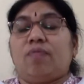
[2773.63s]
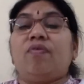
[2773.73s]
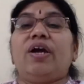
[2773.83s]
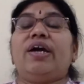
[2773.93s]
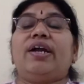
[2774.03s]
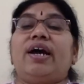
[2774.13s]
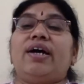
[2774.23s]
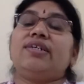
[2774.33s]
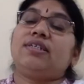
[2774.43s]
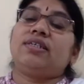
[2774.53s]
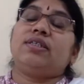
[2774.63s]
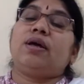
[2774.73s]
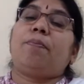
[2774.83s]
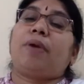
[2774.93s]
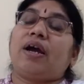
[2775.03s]
Whereas
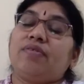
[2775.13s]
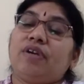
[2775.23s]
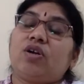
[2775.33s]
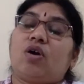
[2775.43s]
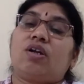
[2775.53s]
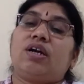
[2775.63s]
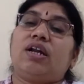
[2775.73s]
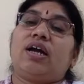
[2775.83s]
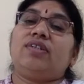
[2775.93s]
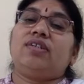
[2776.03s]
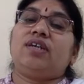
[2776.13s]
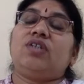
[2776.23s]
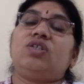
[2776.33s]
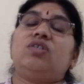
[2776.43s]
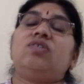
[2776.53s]
the private
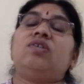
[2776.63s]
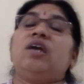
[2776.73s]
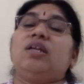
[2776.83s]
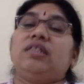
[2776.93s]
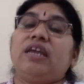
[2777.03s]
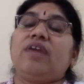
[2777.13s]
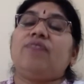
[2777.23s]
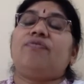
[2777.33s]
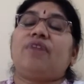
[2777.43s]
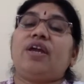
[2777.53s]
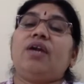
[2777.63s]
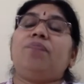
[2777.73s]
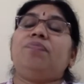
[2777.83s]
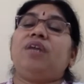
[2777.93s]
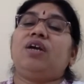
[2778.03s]
organizations, they
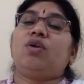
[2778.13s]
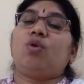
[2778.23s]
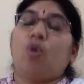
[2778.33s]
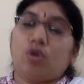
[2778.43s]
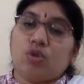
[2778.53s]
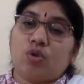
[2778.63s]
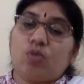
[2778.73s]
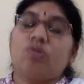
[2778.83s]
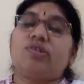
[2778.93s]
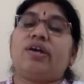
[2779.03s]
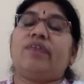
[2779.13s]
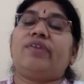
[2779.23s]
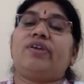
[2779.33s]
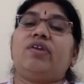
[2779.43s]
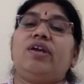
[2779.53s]
frame their own rules and
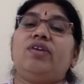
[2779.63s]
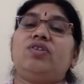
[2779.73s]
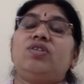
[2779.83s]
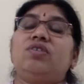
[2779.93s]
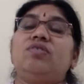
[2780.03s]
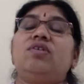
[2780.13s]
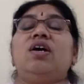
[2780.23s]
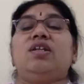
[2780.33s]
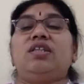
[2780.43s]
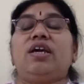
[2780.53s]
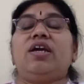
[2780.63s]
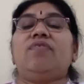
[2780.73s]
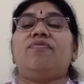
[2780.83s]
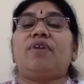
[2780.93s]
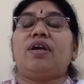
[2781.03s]
regulations,
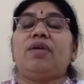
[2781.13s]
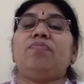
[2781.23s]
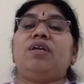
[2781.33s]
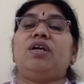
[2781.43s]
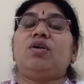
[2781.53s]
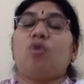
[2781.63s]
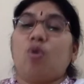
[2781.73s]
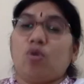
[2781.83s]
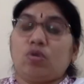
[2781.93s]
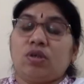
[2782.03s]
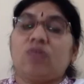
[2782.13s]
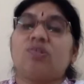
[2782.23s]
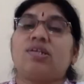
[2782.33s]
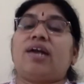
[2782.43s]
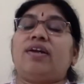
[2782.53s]
they frame their own
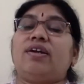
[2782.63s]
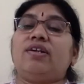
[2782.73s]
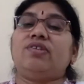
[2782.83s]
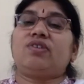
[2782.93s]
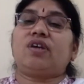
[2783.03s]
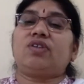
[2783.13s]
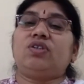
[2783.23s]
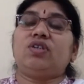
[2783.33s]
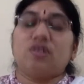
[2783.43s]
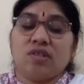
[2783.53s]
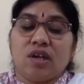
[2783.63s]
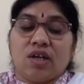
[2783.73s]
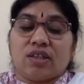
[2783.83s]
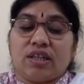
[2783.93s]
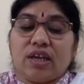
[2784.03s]
salary structures,
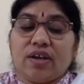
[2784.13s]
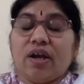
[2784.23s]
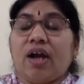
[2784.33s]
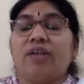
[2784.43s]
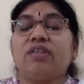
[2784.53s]
they